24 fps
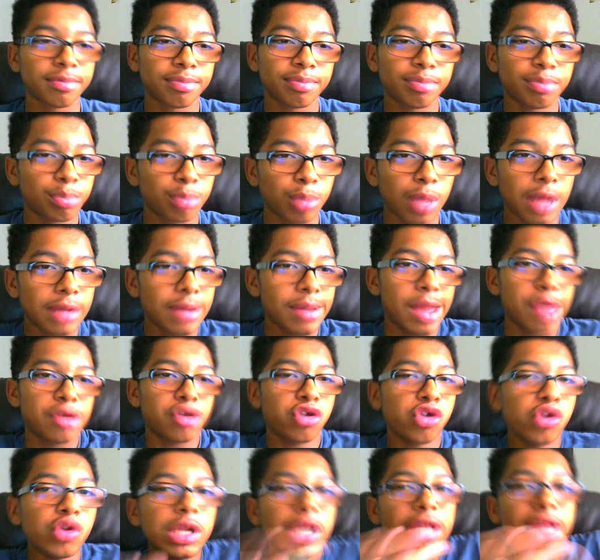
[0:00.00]
hey, do
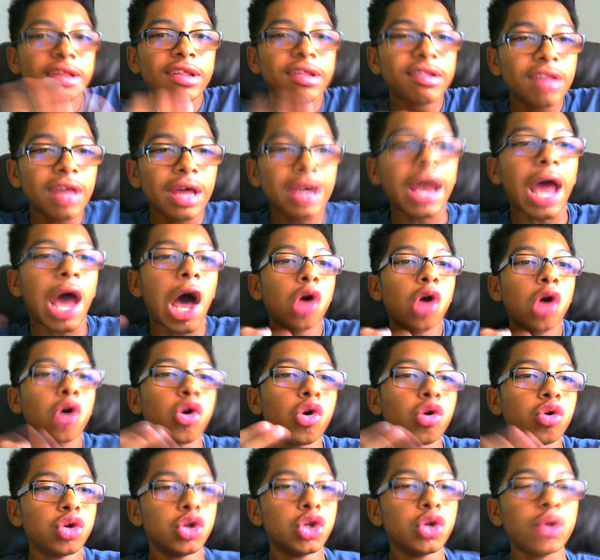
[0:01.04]
you need this done? I'll
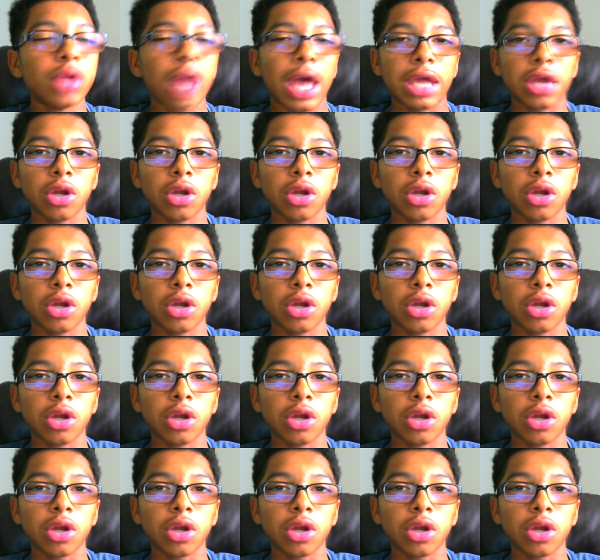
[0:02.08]
go do that.